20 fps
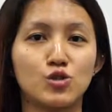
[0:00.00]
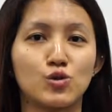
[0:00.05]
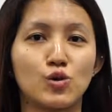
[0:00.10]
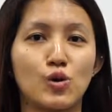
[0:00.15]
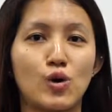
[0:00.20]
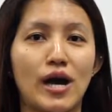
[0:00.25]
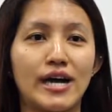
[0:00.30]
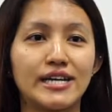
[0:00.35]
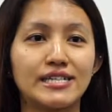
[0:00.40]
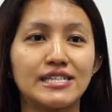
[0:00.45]

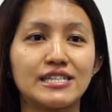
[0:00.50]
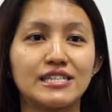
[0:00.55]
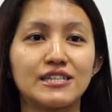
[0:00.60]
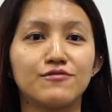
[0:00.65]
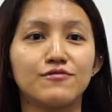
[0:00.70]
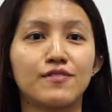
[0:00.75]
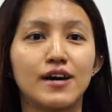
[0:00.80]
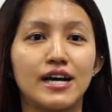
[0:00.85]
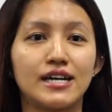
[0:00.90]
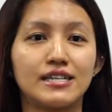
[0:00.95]
to
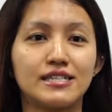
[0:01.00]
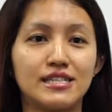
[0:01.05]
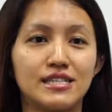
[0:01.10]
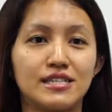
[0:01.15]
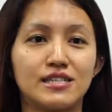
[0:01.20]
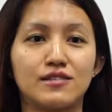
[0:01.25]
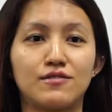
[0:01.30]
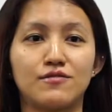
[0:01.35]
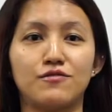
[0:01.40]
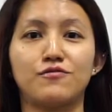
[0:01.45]
identify
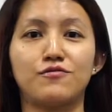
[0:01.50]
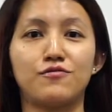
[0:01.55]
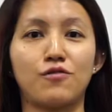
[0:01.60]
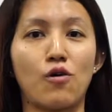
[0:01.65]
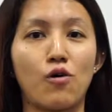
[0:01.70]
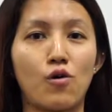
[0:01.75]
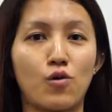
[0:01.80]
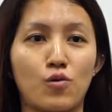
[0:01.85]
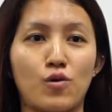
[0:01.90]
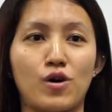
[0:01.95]
these
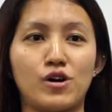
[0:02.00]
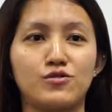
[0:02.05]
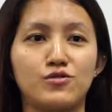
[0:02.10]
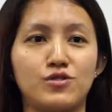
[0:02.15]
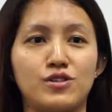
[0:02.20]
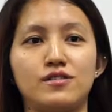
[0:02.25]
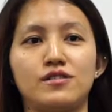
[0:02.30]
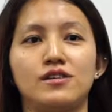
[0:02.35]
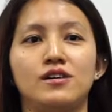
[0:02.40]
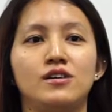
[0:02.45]
4
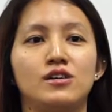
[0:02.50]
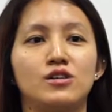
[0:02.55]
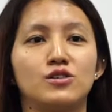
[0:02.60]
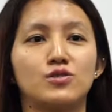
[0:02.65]
quadrants.